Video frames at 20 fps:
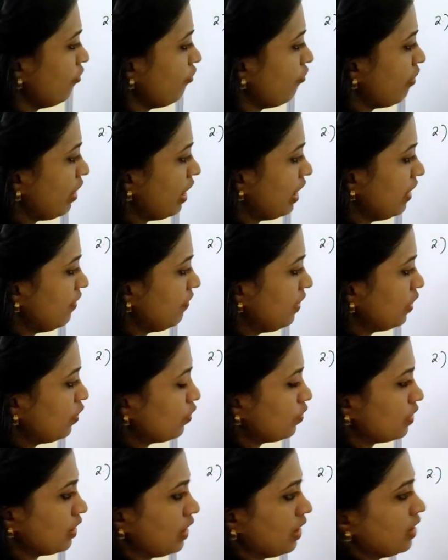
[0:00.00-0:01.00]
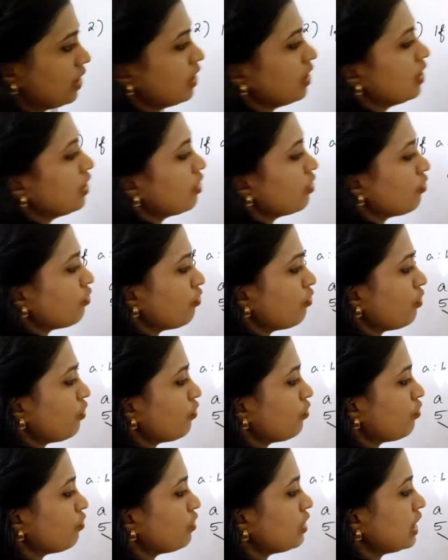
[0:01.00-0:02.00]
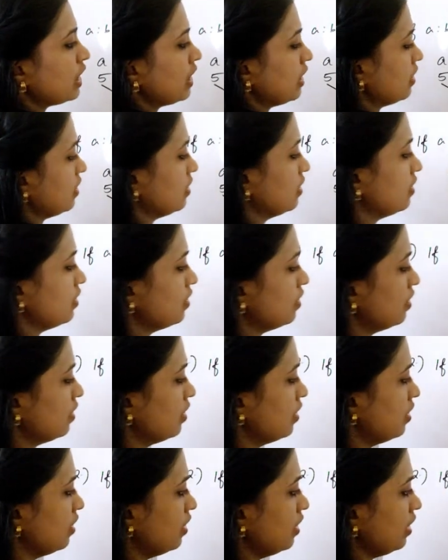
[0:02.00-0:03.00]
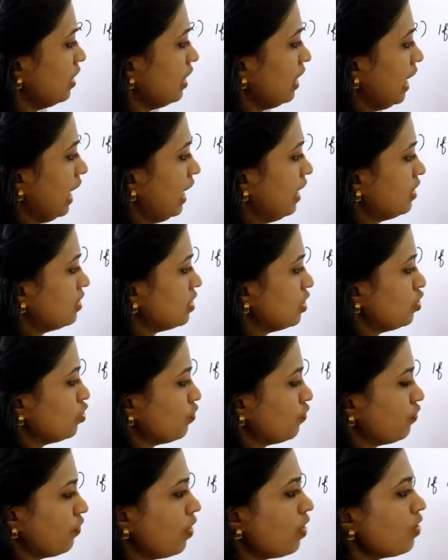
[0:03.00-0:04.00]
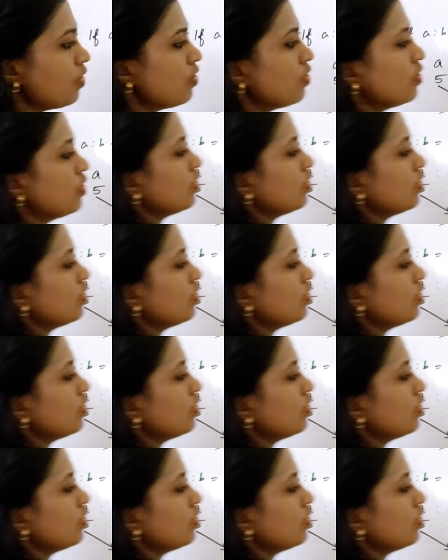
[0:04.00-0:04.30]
5 into 3, 15. 8 into 4,